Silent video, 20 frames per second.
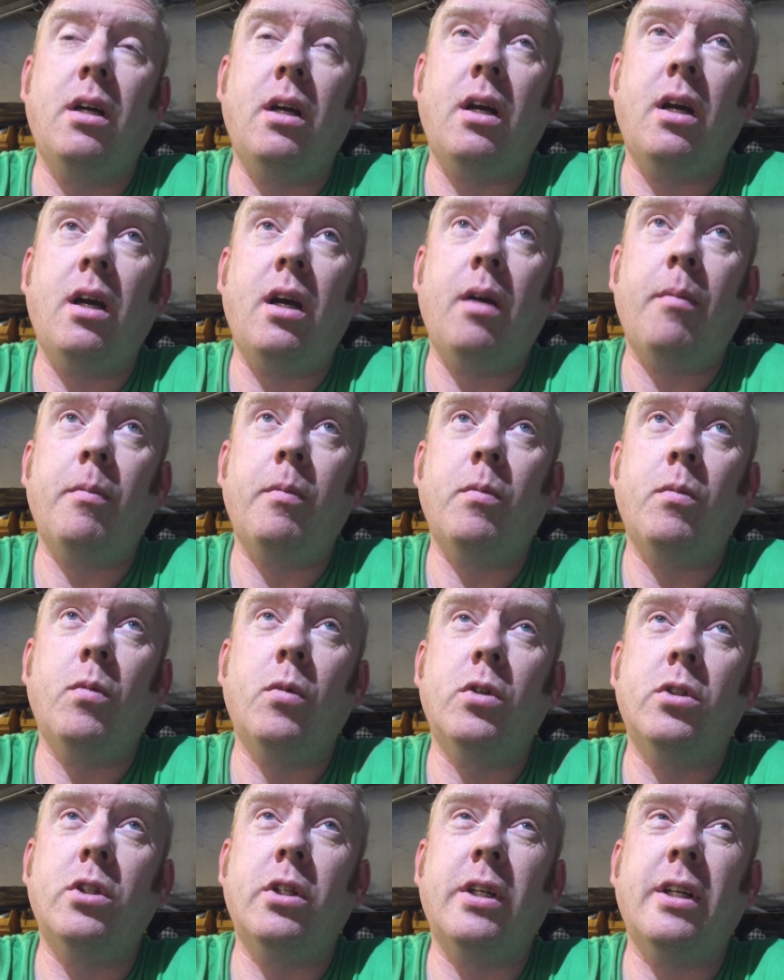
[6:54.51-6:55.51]

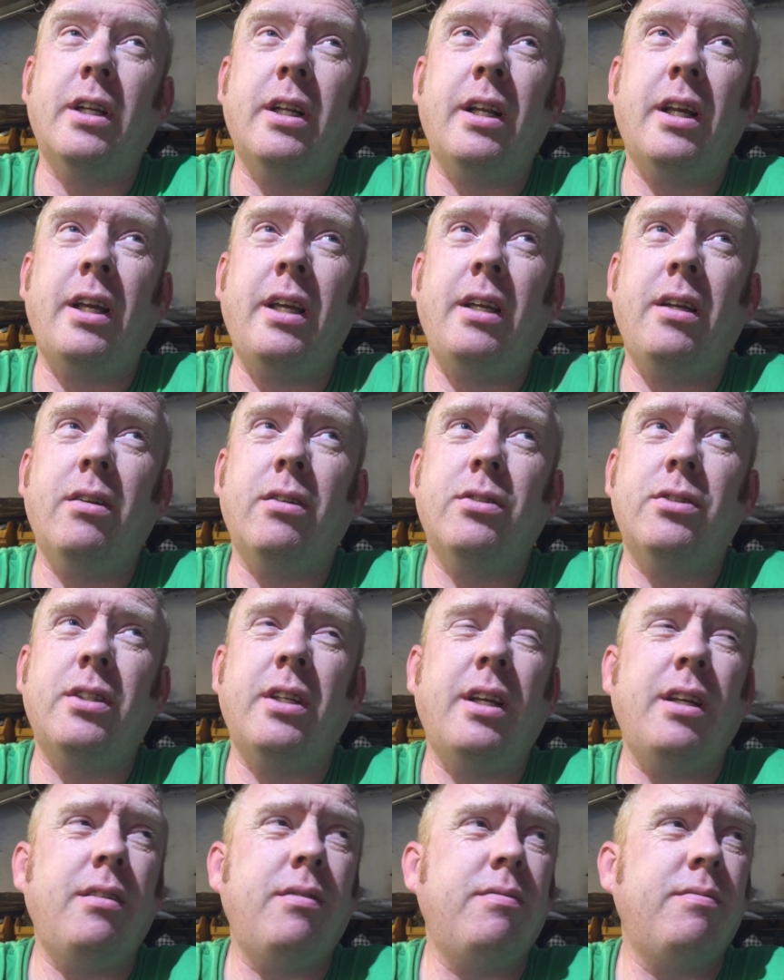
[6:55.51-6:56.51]
Also looking at an
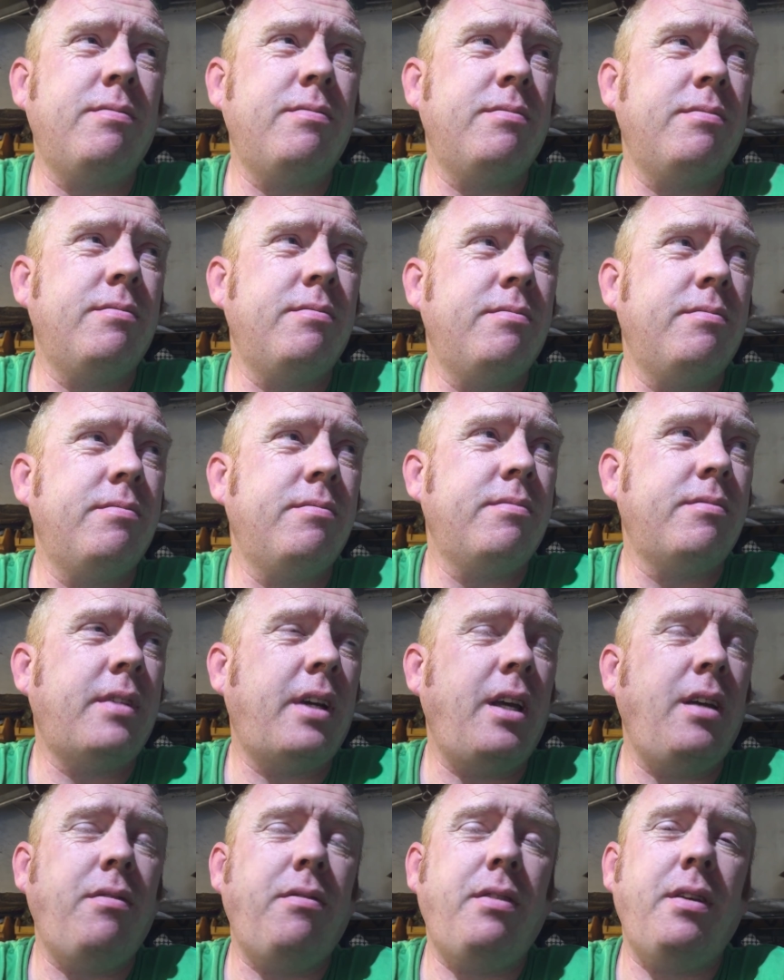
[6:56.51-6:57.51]
Austin
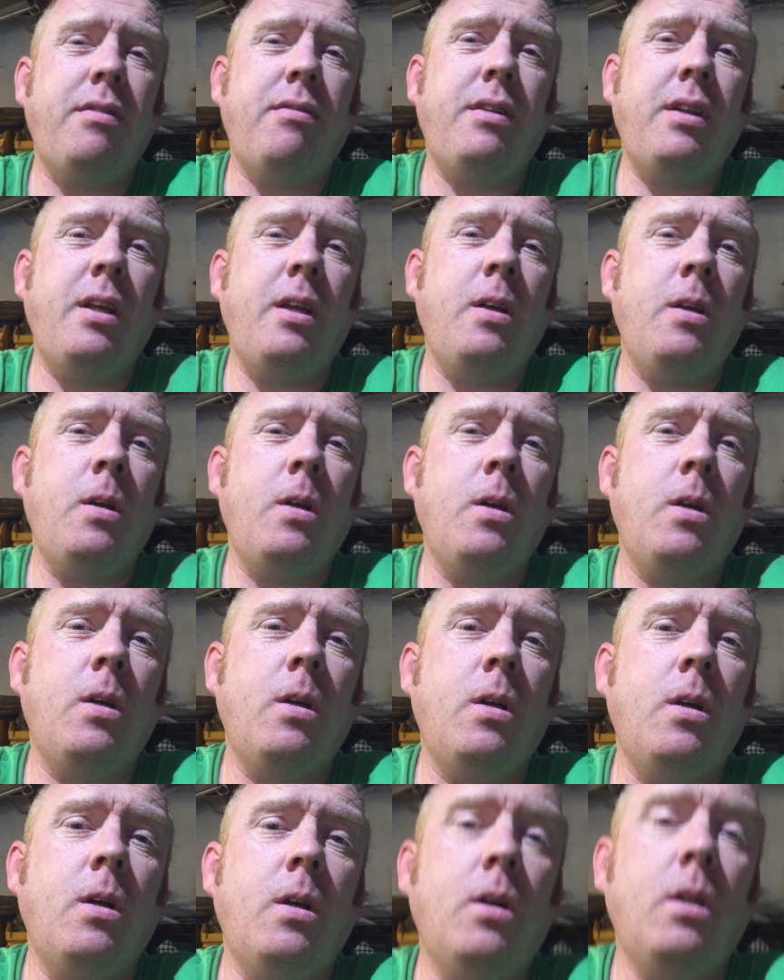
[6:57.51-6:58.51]
A50
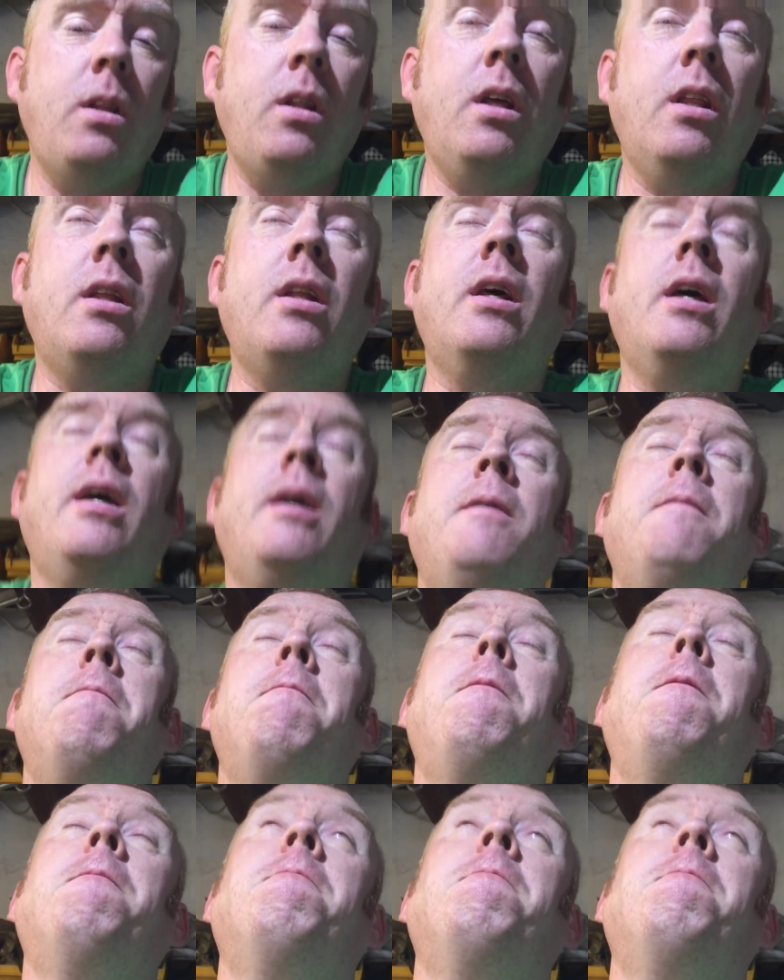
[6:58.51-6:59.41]
the other day.